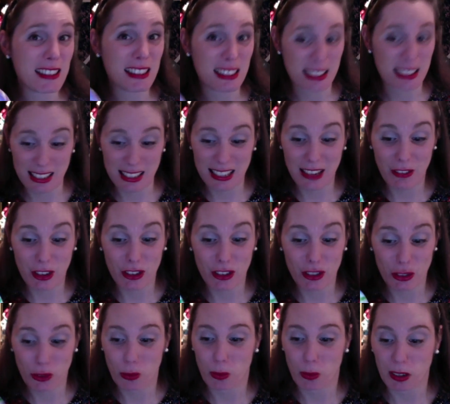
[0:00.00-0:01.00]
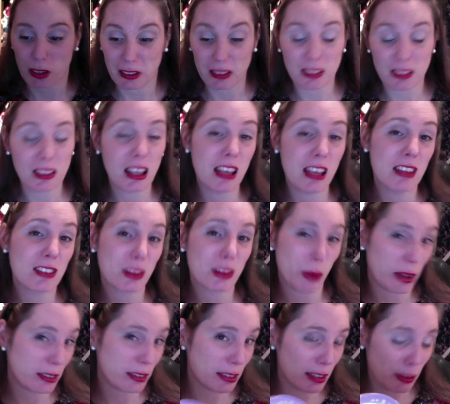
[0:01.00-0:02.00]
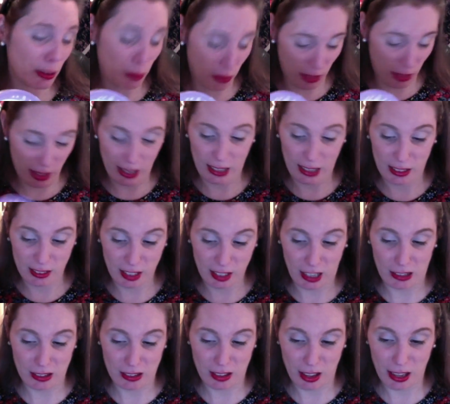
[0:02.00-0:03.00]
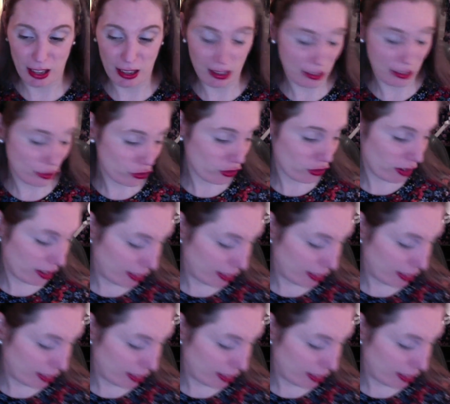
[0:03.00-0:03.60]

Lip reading: than the original ones. So I don't know what they're going to taste like. I'm going to try